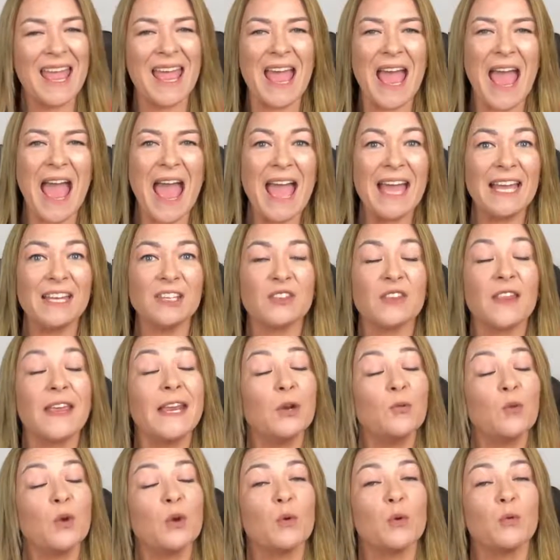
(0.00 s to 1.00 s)
and
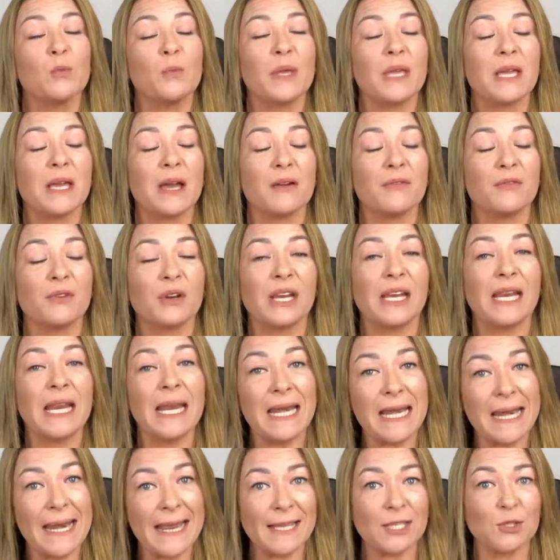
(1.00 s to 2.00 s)
then we will be covering,
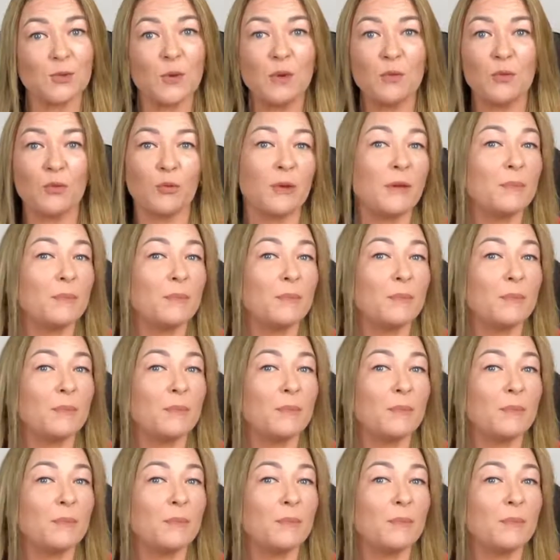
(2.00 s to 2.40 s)
next week will